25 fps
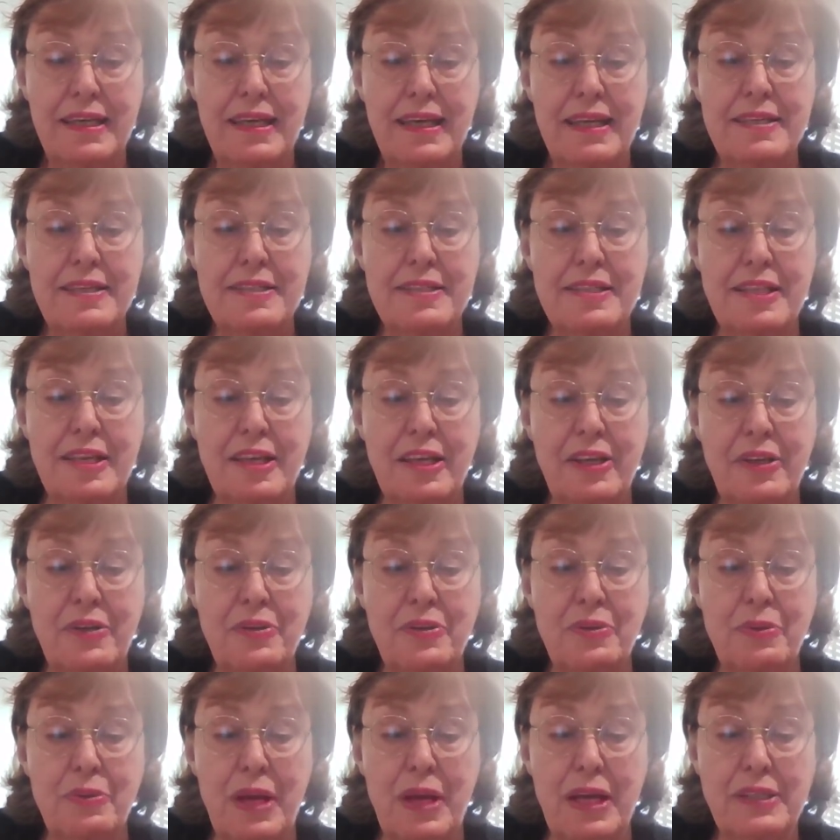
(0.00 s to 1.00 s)
and is the
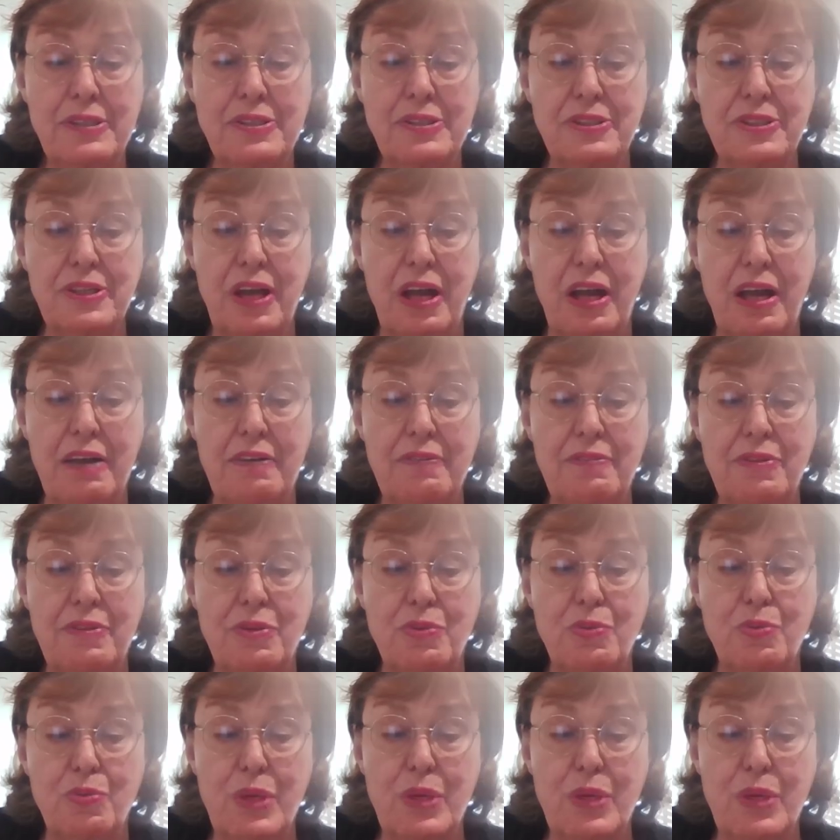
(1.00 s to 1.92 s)
co-director of the